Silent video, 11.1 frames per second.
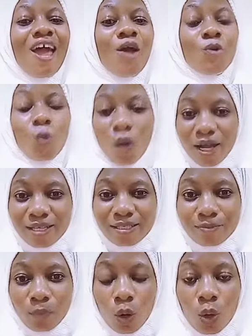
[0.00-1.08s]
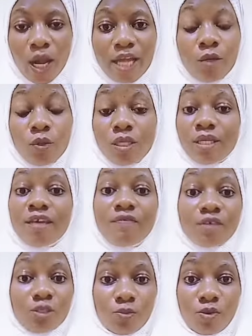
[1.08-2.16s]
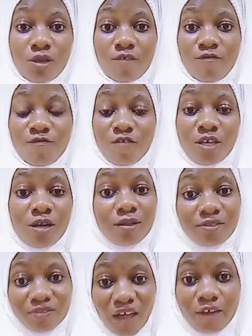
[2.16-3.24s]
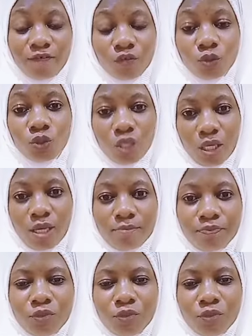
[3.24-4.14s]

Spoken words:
reward us more and he will give us more if we are thankful to him.